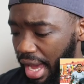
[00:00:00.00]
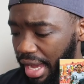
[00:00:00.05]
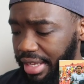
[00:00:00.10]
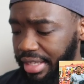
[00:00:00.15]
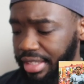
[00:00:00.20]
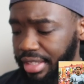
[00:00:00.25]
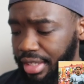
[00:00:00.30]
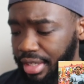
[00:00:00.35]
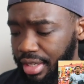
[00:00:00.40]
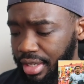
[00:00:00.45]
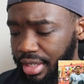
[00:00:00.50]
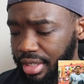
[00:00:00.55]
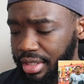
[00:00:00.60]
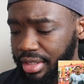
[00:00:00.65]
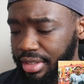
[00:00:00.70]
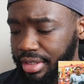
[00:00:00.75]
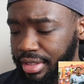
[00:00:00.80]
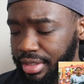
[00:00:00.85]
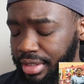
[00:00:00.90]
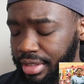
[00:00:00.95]
Aina,
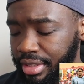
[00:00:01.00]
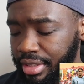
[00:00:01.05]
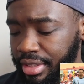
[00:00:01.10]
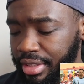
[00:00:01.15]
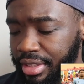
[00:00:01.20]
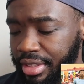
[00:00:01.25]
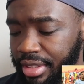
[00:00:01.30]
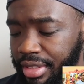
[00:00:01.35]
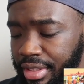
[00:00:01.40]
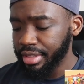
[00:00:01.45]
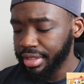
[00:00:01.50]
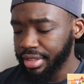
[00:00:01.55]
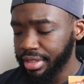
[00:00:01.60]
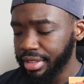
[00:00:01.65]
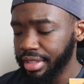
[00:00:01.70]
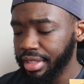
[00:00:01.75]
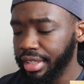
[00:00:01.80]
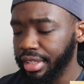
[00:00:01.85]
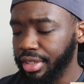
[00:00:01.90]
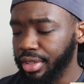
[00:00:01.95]

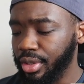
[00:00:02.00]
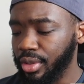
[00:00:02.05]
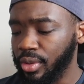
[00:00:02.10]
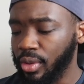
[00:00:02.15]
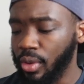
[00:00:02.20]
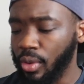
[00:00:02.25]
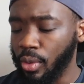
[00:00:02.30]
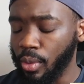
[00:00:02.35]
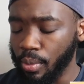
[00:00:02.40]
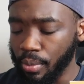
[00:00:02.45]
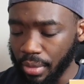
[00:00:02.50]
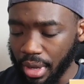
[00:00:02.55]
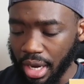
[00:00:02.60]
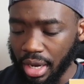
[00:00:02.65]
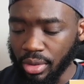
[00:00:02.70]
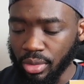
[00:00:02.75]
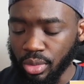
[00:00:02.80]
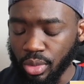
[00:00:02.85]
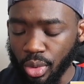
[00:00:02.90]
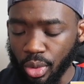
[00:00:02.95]
you know,
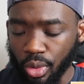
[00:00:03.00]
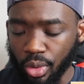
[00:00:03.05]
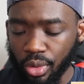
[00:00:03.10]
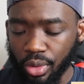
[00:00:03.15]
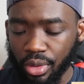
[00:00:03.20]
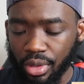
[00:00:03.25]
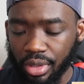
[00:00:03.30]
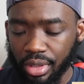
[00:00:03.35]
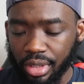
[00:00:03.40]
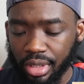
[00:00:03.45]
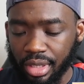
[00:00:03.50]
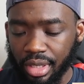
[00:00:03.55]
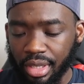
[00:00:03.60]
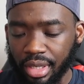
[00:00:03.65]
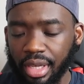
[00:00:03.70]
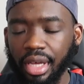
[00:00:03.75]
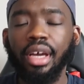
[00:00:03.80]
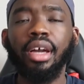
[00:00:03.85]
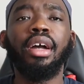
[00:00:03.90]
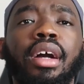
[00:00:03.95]
Omeruo,
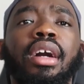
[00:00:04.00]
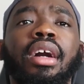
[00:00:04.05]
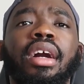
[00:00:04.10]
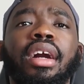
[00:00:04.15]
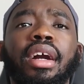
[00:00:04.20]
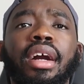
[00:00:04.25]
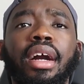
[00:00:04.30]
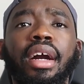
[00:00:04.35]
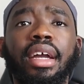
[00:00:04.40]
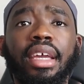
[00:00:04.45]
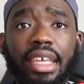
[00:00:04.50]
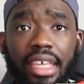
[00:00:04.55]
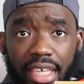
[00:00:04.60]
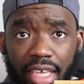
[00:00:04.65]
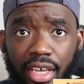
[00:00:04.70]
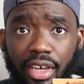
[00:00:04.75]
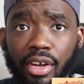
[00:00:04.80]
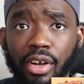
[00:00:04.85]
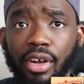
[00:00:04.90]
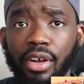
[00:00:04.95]

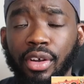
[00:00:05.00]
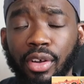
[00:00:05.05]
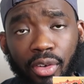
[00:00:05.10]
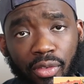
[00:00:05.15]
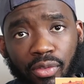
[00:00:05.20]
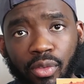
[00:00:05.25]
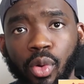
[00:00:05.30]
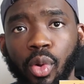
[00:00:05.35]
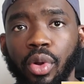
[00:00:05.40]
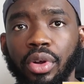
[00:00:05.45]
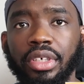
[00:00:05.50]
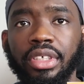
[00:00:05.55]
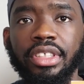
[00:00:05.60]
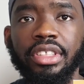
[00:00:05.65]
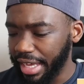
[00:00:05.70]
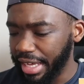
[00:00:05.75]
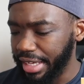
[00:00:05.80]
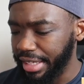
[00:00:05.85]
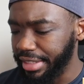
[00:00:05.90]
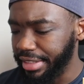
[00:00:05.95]
Ekong, of course,
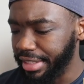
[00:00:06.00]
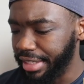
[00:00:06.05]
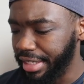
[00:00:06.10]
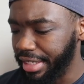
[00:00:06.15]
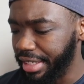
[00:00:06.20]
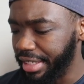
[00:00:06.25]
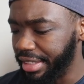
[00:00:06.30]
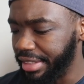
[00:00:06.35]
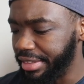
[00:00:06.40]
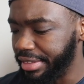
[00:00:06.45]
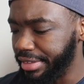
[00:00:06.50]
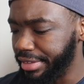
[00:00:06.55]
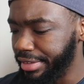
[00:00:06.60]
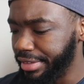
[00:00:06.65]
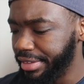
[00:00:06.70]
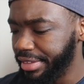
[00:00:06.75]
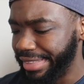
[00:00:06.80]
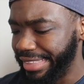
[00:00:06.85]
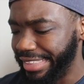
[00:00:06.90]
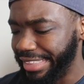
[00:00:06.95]
and uh,
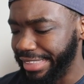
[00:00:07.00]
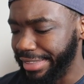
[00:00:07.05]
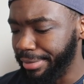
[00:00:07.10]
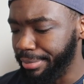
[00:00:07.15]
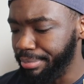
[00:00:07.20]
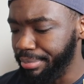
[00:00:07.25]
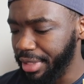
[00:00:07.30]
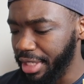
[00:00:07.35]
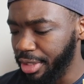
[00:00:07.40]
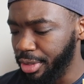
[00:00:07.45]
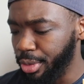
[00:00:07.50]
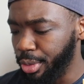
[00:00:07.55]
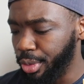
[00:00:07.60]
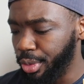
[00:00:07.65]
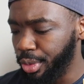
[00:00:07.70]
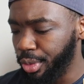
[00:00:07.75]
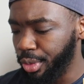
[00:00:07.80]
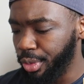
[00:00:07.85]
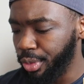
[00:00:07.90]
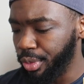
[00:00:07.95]
in the
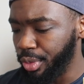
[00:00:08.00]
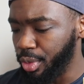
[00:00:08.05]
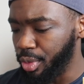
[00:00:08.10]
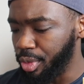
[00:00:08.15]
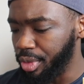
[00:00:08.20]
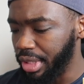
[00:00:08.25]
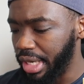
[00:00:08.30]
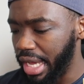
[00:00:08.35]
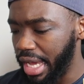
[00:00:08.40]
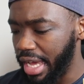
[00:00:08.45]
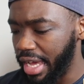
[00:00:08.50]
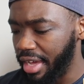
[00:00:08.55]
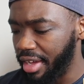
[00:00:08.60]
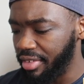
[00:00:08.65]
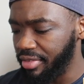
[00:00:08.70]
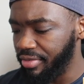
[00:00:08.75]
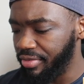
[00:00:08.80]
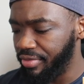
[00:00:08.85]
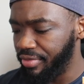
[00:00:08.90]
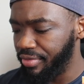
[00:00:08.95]
middle we would
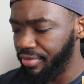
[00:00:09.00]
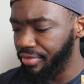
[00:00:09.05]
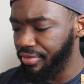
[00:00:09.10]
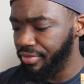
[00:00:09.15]
have